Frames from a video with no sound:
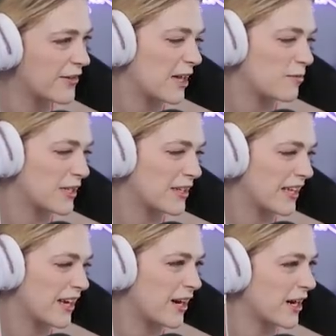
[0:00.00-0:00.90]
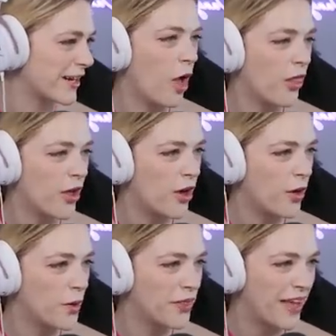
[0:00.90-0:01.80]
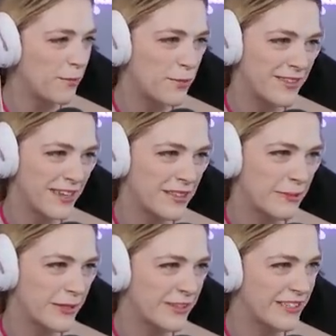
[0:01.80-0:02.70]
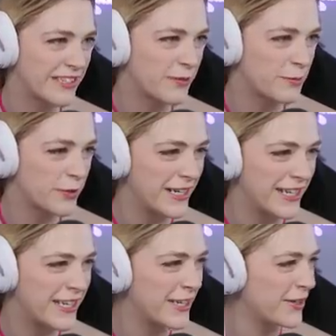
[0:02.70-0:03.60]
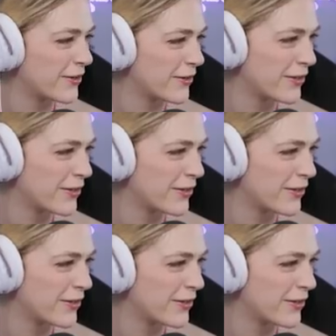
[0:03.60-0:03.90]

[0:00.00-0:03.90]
Yep, there they are. Although that possessed person is pretty cute.